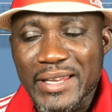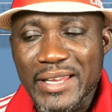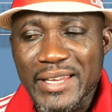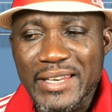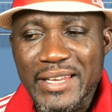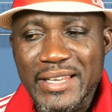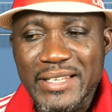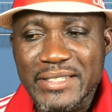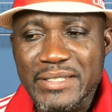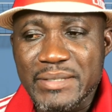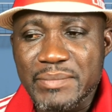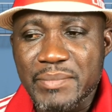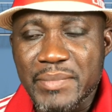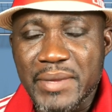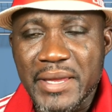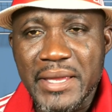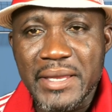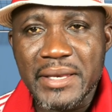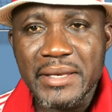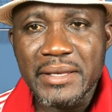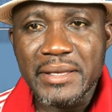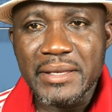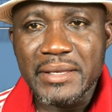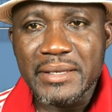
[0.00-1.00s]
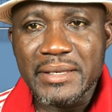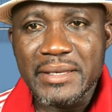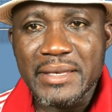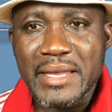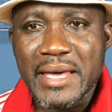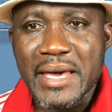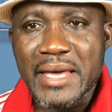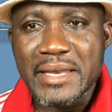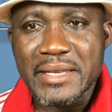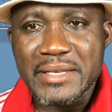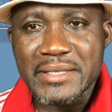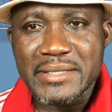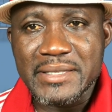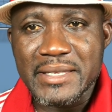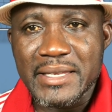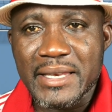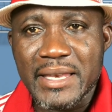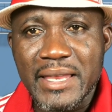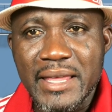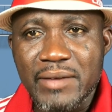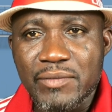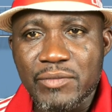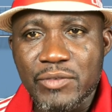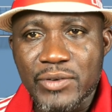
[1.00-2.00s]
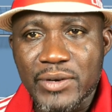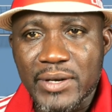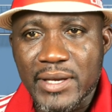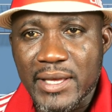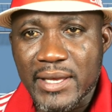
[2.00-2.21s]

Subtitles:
That doesn't mean that is the level